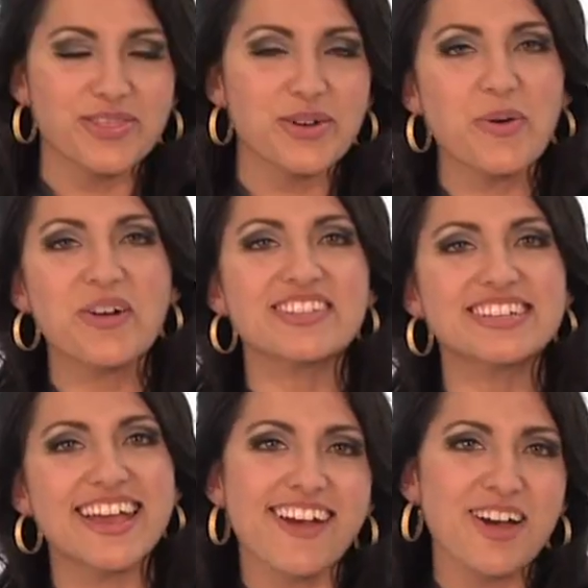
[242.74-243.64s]
The quote of the
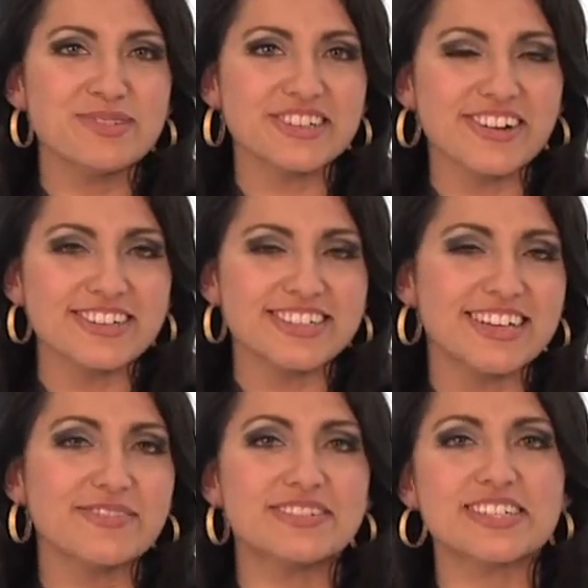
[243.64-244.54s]
day comes
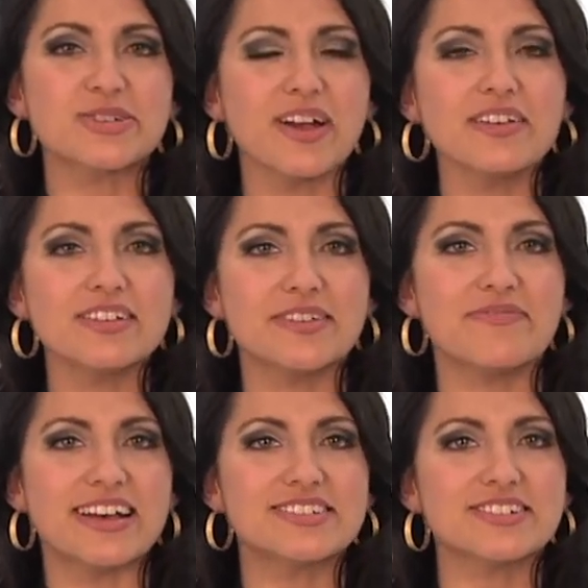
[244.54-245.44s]
courtesy of disgruntled
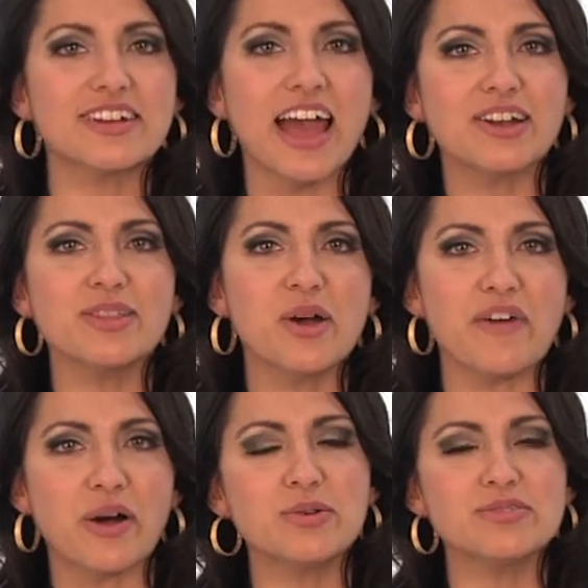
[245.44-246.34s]
investor
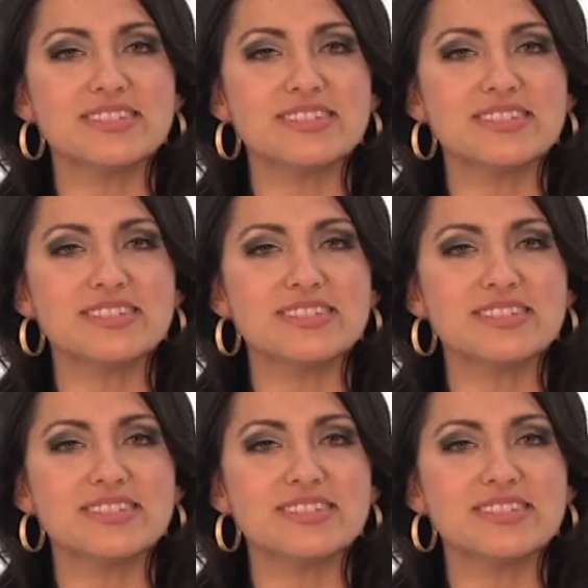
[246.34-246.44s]
Kenalova, who